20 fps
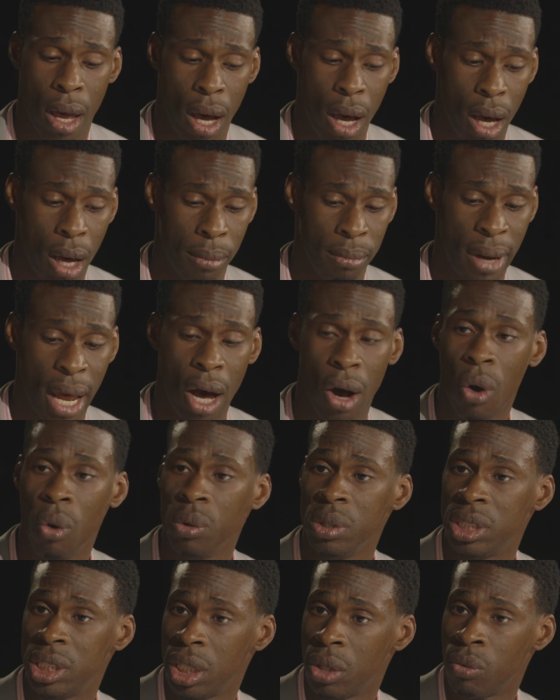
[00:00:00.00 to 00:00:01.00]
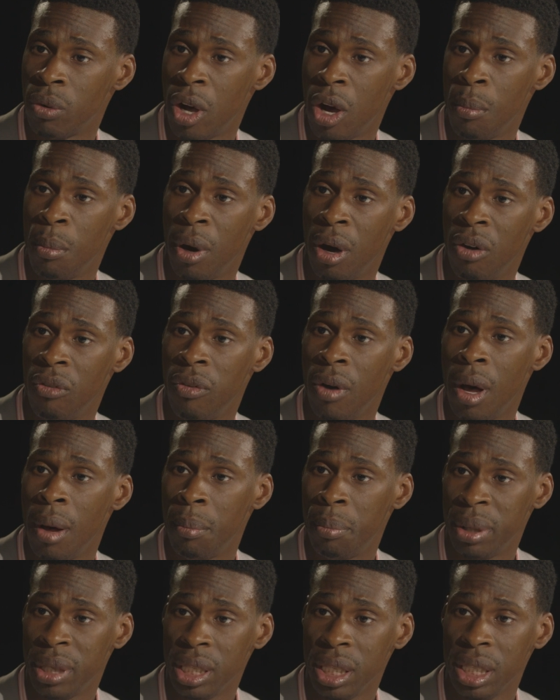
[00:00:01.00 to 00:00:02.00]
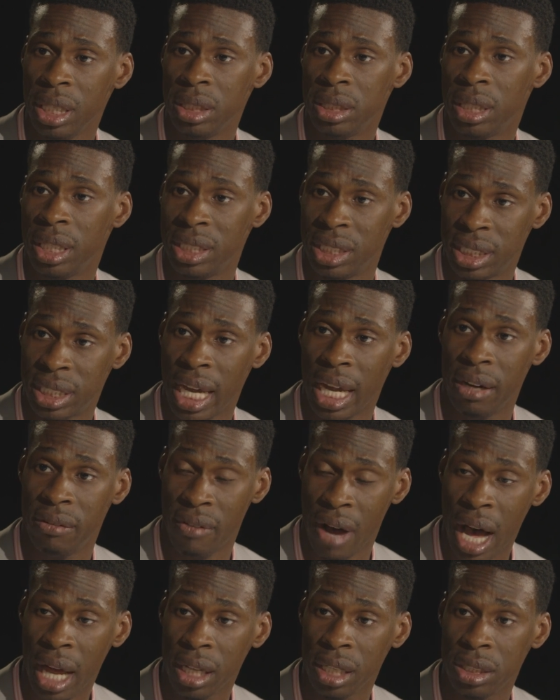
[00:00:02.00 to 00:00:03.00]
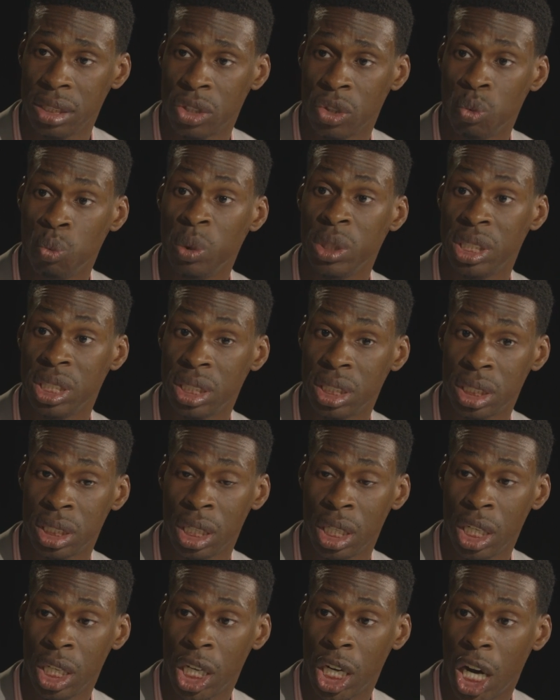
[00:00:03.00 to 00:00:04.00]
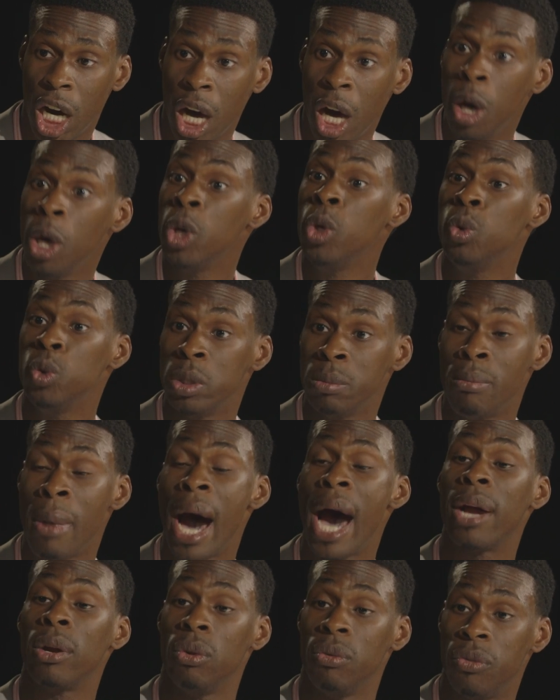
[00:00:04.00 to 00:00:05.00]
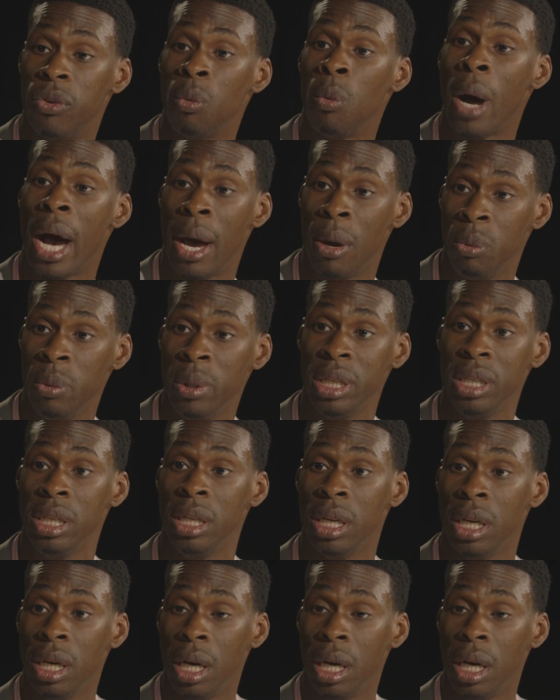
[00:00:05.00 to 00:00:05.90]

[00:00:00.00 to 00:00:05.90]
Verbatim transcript: um, not only to the realm of police and state violence, which is a huge model for why we,